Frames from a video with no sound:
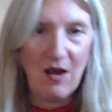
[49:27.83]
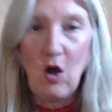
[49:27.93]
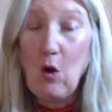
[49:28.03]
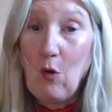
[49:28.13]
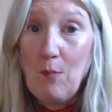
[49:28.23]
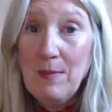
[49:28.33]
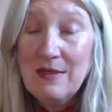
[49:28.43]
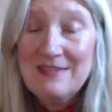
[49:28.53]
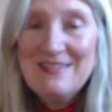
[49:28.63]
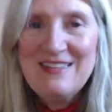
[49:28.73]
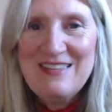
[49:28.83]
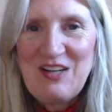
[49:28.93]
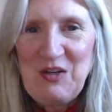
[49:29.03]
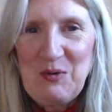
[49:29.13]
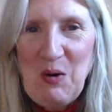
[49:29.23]
a home,
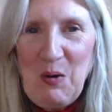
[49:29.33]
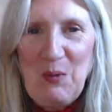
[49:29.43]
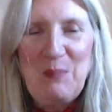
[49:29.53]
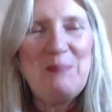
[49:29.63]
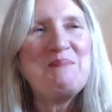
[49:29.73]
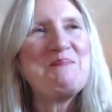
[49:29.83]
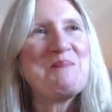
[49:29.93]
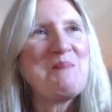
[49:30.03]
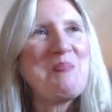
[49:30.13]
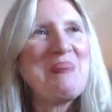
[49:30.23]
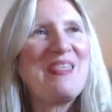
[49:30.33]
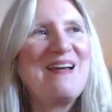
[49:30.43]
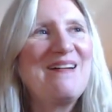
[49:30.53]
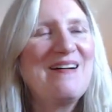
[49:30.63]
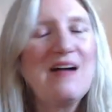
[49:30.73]
a new home,
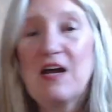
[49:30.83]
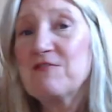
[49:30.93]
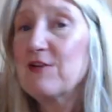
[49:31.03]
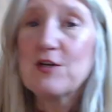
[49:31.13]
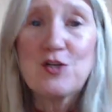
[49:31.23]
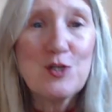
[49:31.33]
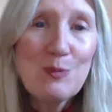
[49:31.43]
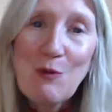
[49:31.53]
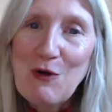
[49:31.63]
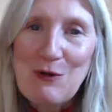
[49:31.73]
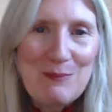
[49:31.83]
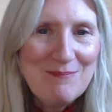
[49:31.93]
I'd finish it tomorrow,